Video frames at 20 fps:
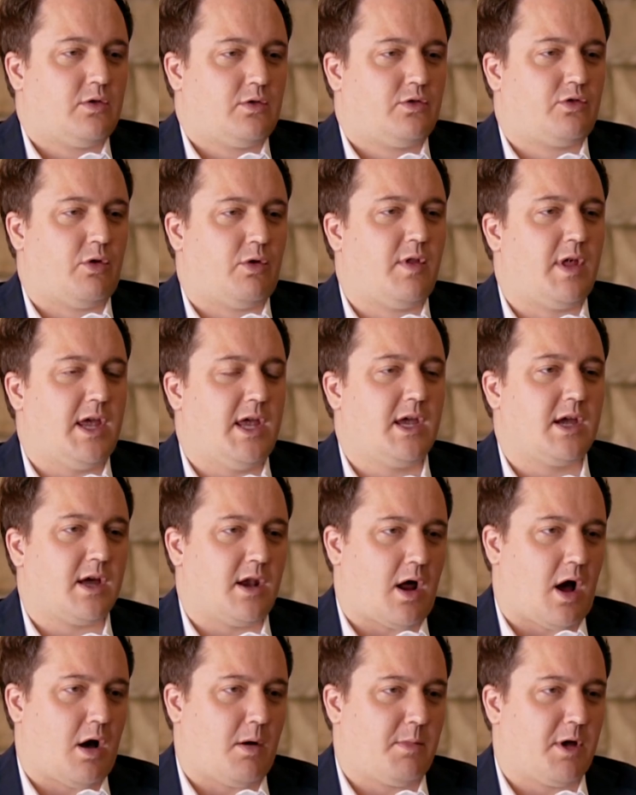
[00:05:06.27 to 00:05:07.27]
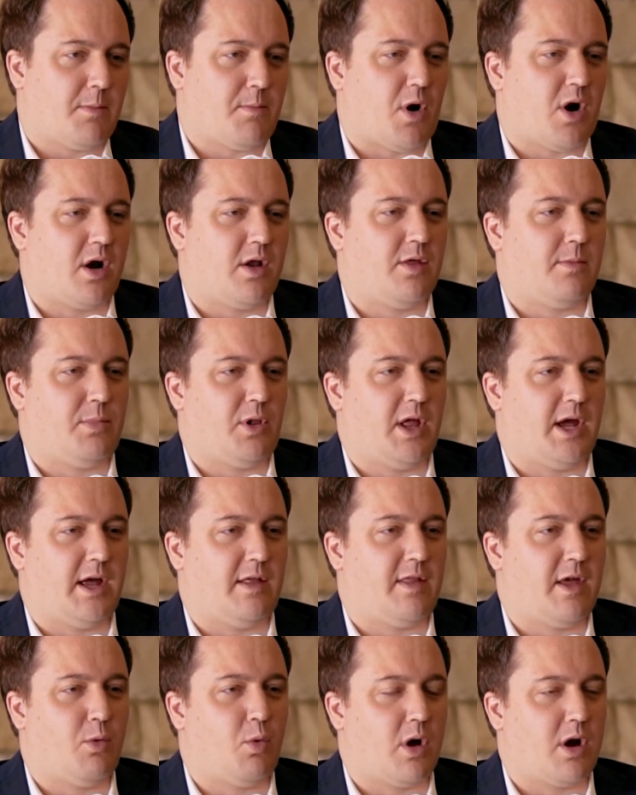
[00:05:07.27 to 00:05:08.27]
So in the economic part of the
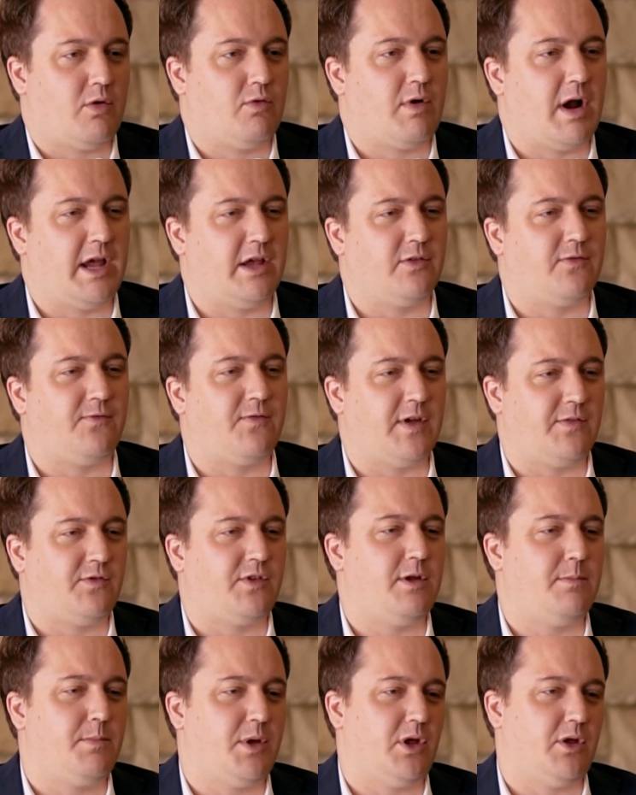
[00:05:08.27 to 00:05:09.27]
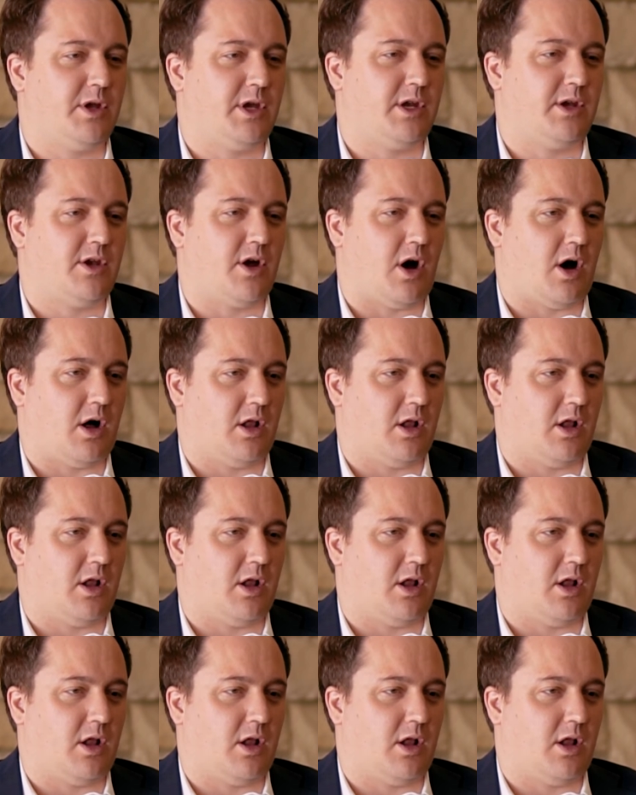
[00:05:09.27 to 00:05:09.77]
plan, they want to raise $50 billion